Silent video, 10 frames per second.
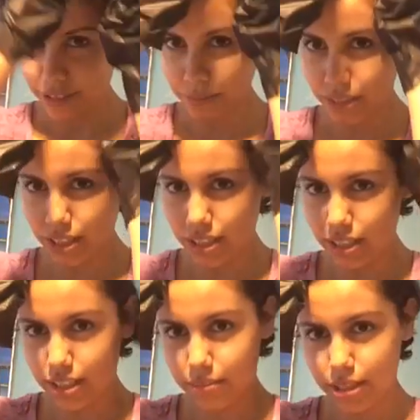Oh my
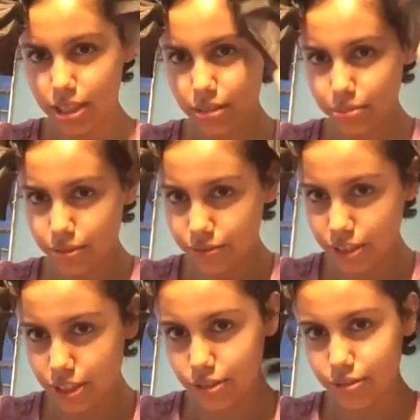god, I'm not a
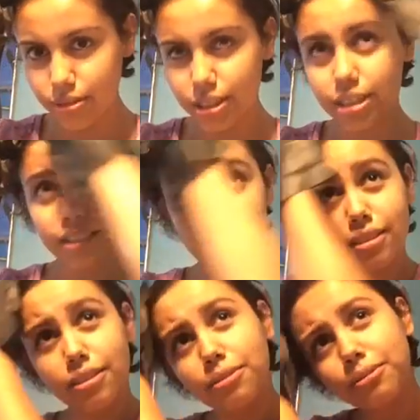professional, guys,
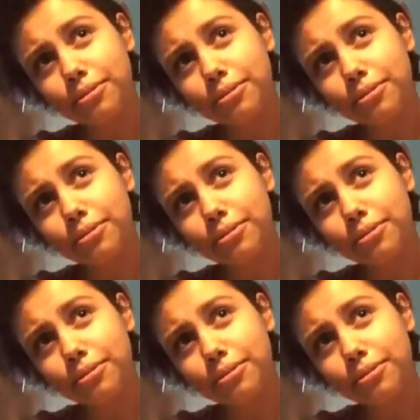so.